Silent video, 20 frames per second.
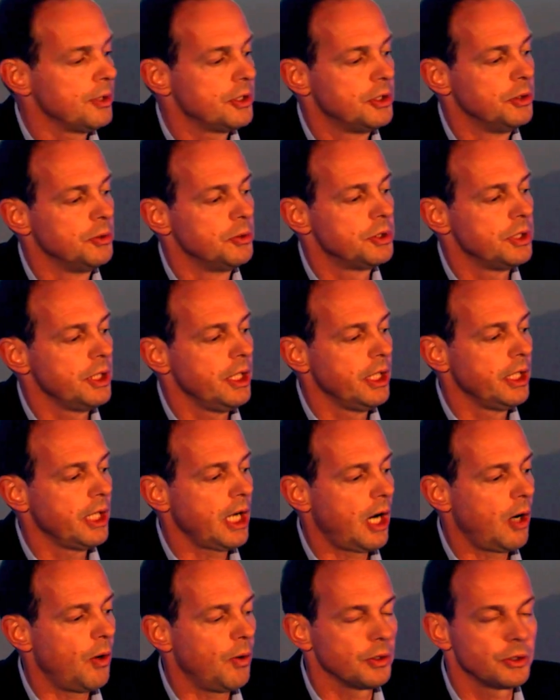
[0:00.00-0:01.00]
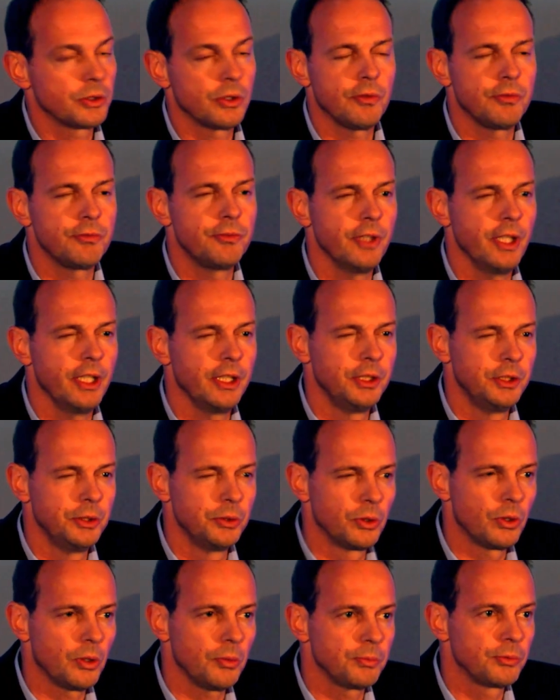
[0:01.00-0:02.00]
is using our software in
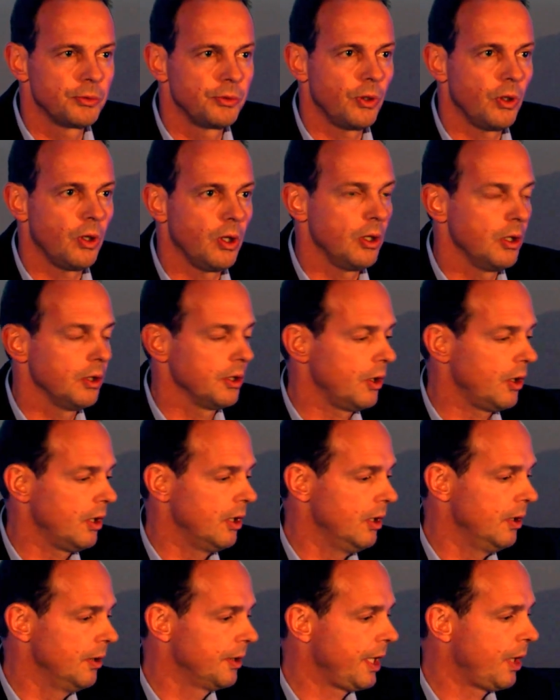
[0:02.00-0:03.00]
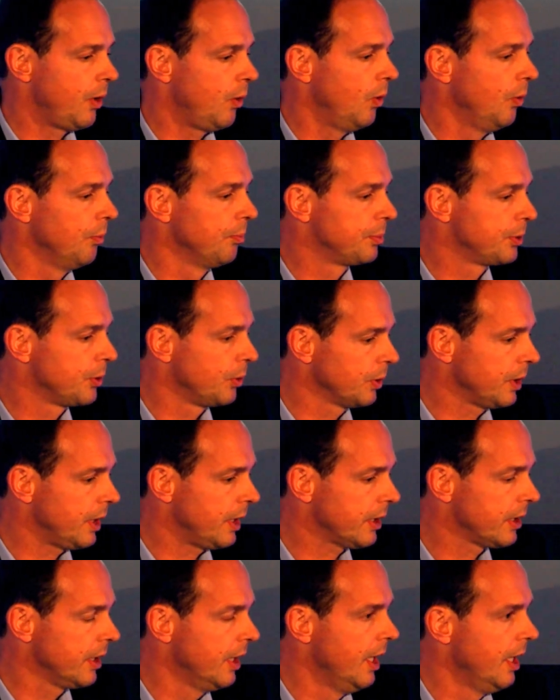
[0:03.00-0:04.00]
Europe for their own
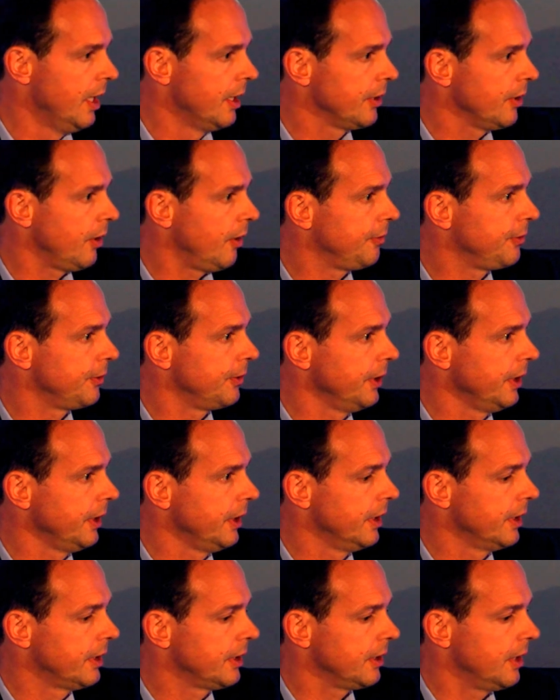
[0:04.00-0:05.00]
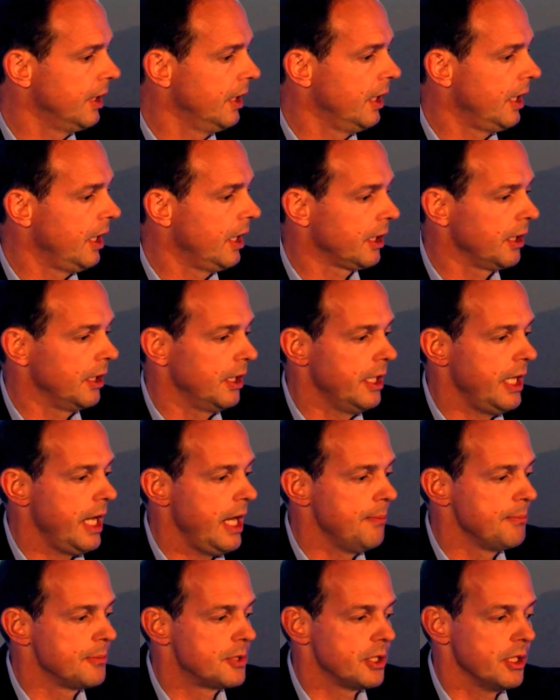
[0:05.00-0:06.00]
product. They're offering it
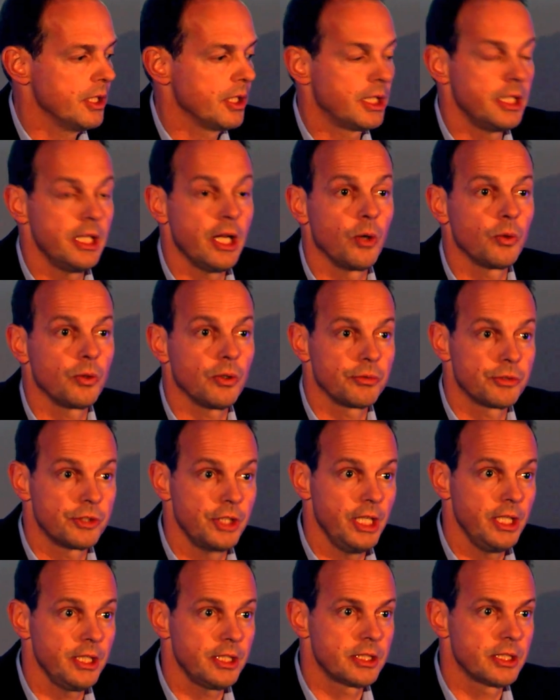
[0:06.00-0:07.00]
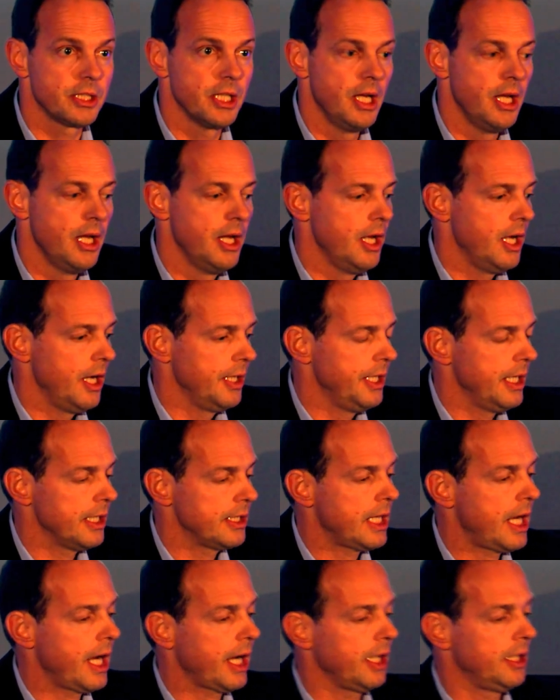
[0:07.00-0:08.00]
named Cloud of Things, and they're
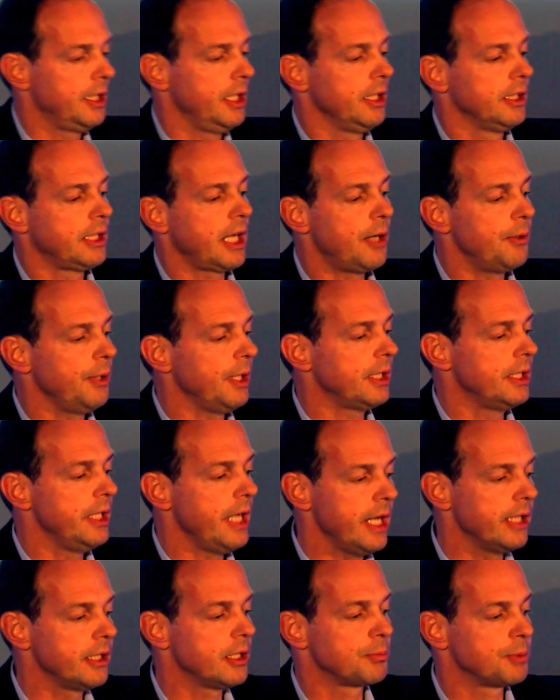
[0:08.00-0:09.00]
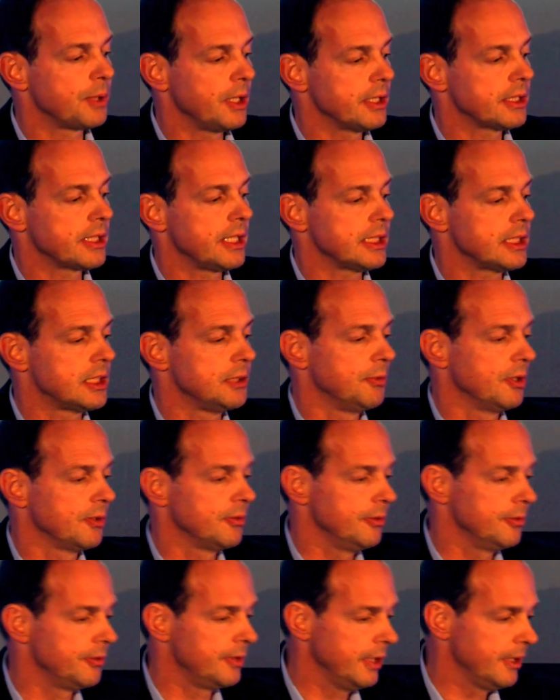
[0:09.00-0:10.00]
targeting directly enterprise customers
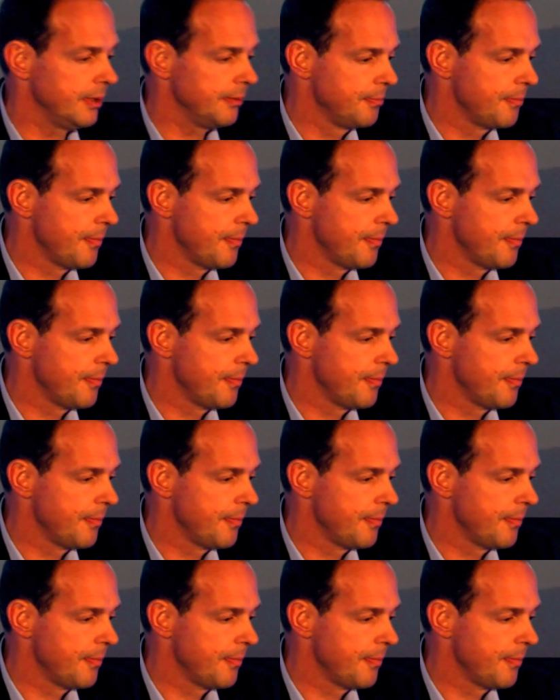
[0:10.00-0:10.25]
with that.